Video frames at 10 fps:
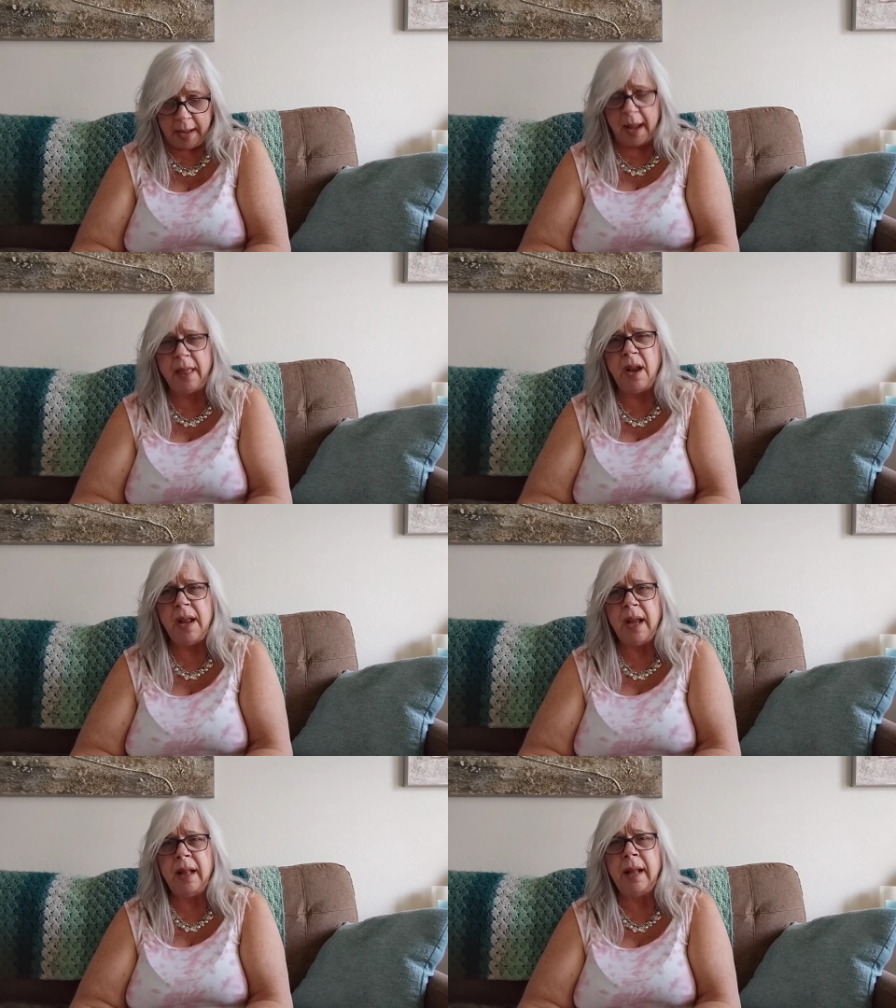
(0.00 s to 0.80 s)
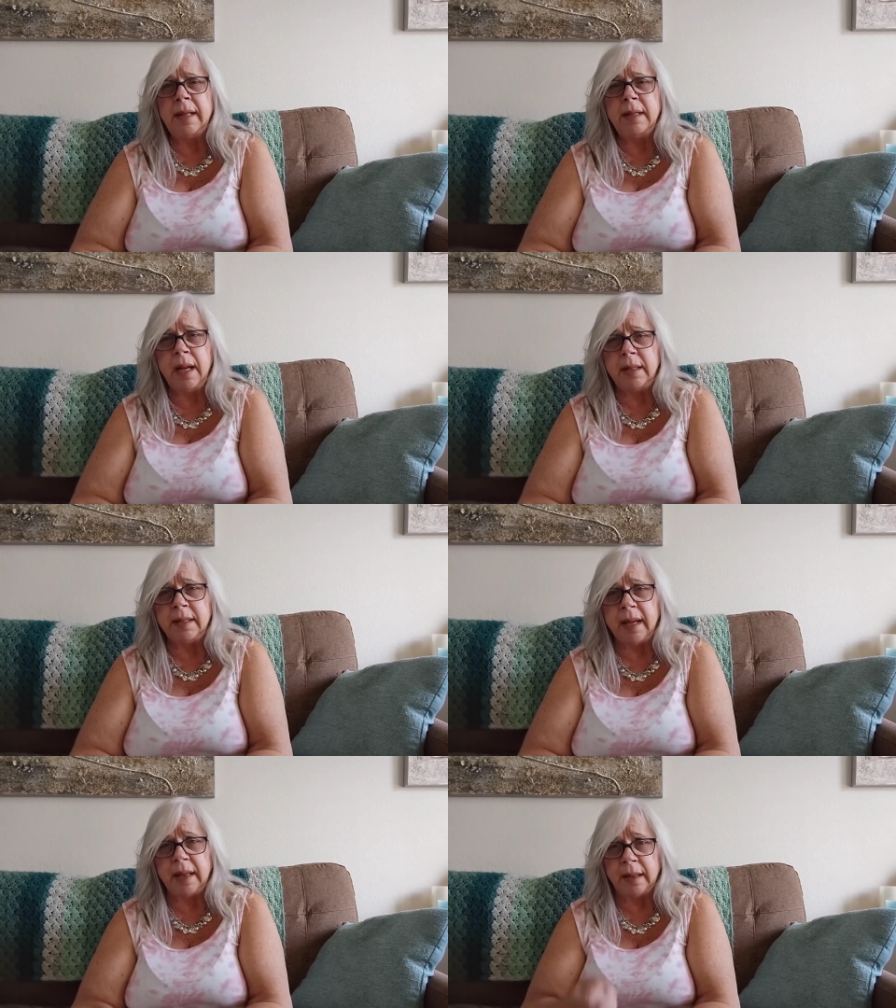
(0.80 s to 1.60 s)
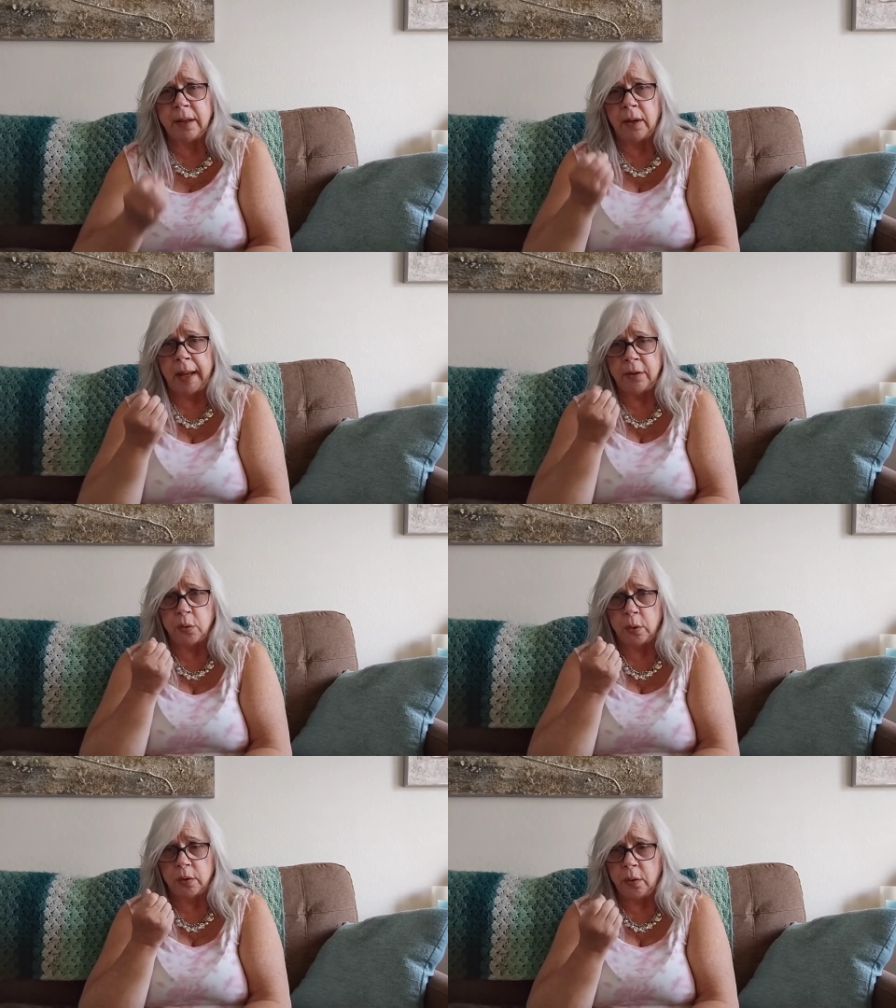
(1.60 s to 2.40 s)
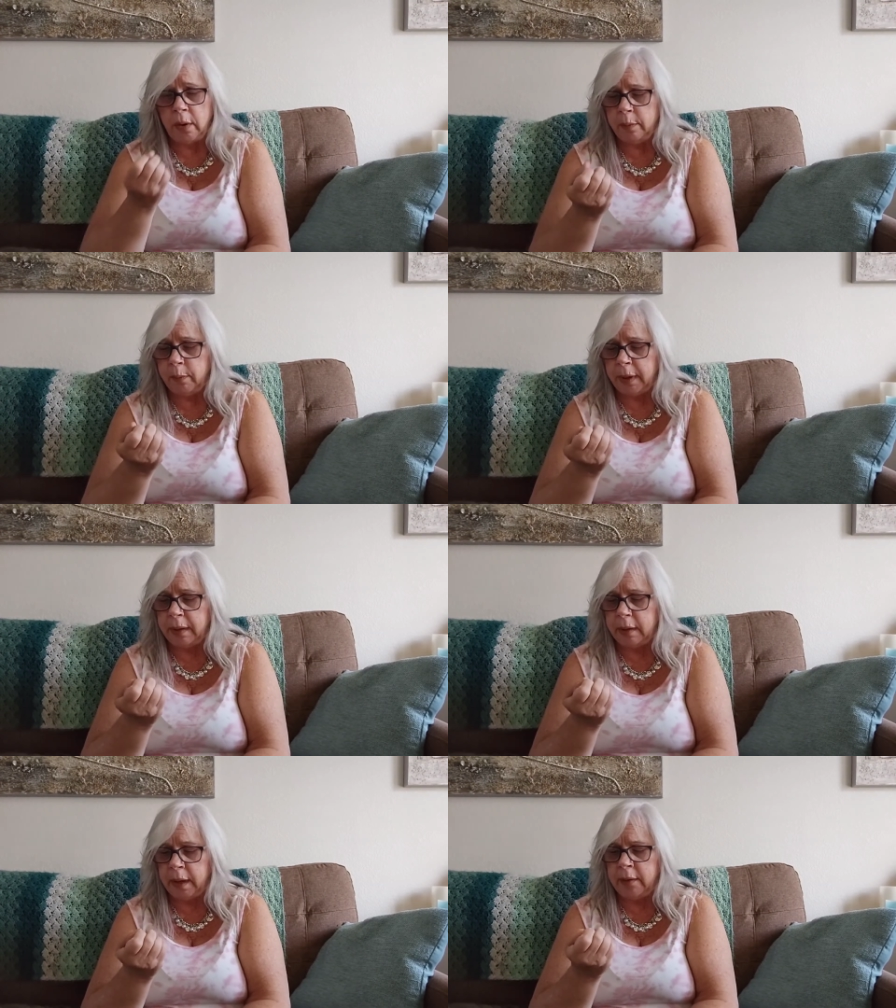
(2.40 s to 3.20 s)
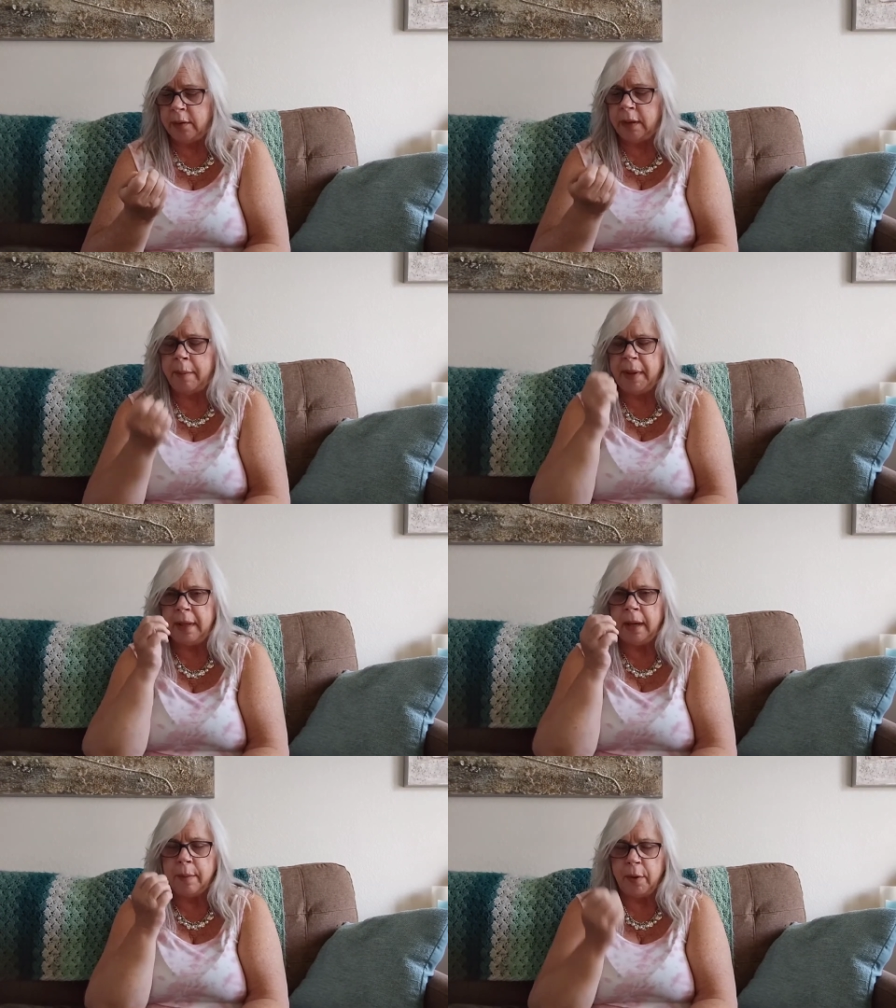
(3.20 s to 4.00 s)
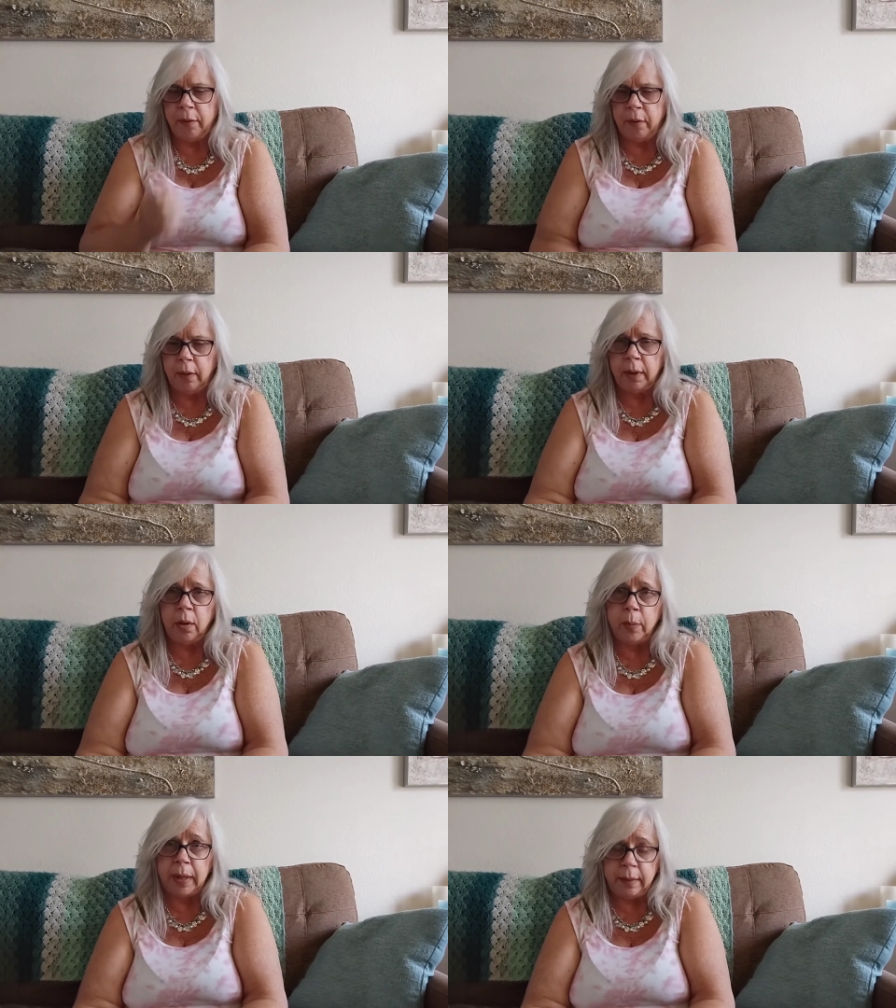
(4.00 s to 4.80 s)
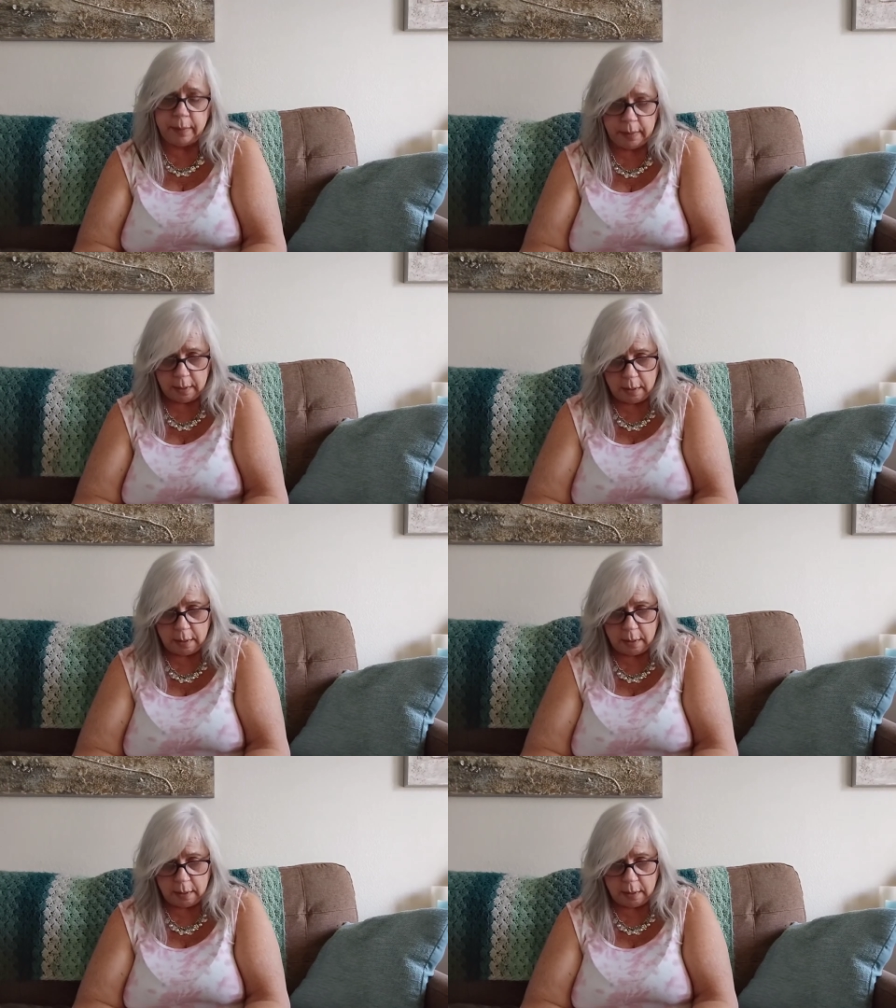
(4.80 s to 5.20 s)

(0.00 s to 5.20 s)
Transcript: And, that, and that's not to say that they're like short, short, but I, I mean, they come over a little bit.